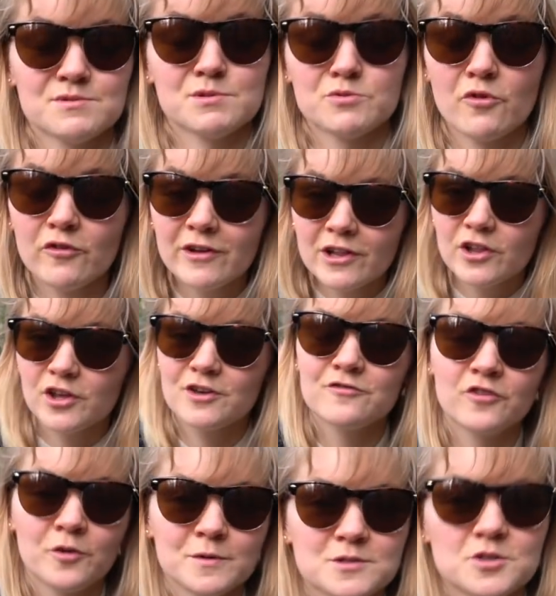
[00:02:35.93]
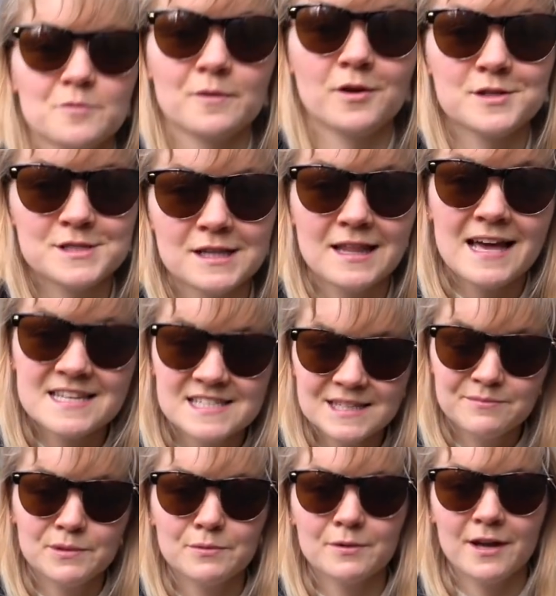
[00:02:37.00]
which we're really looking forward to, because the last
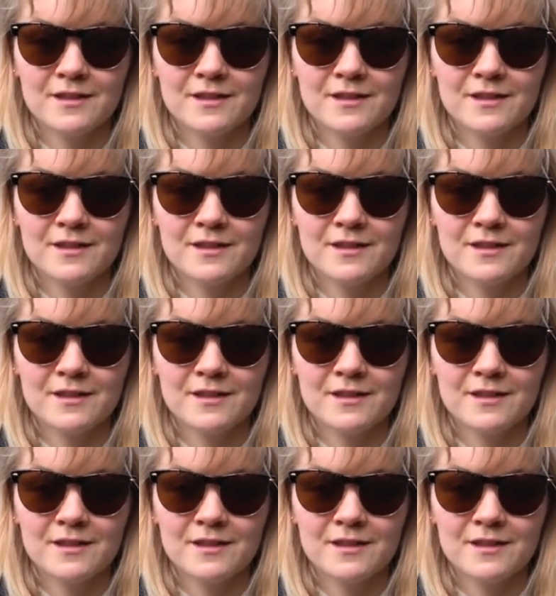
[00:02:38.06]
time we were